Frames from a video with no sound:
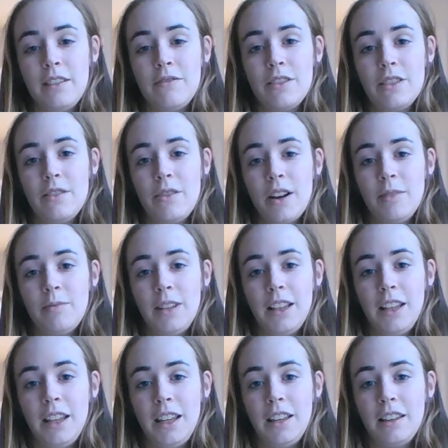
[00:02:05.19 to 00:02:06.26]
even though I'm
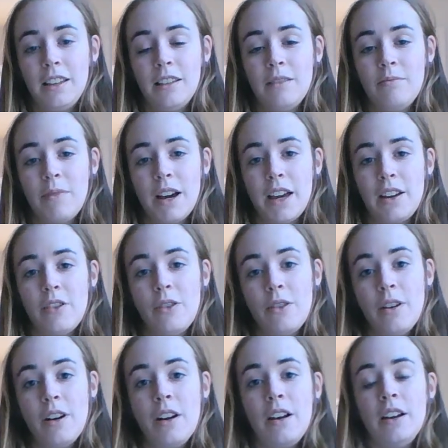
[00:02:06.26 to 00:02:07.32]
in like
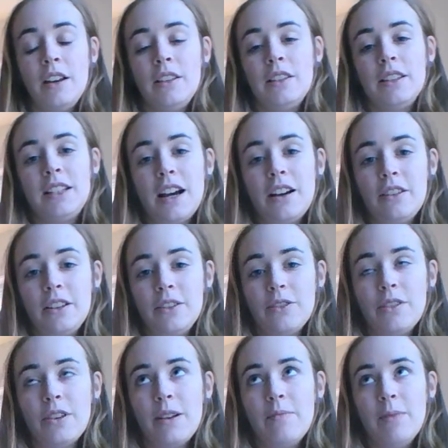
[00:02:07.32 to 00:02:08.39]
the town I
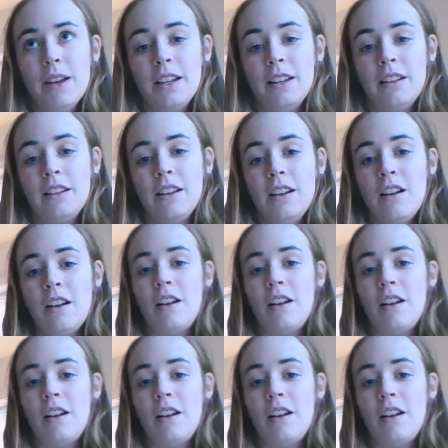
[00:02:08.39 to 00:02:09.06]
grew up in,